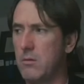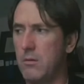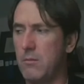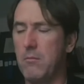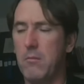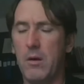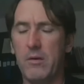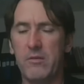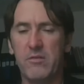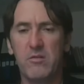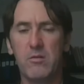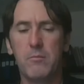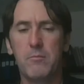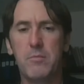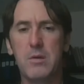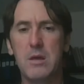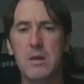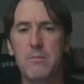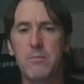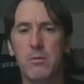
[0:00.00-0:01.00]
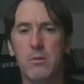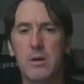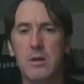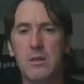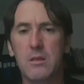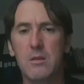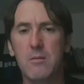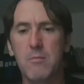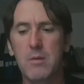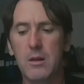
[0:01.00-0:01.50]
Muslim people
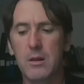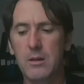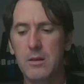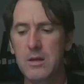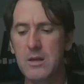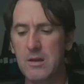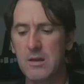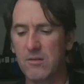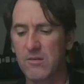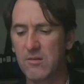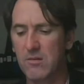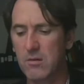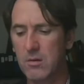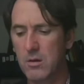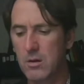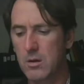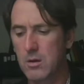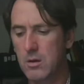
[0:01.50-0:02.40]
in the Middle East.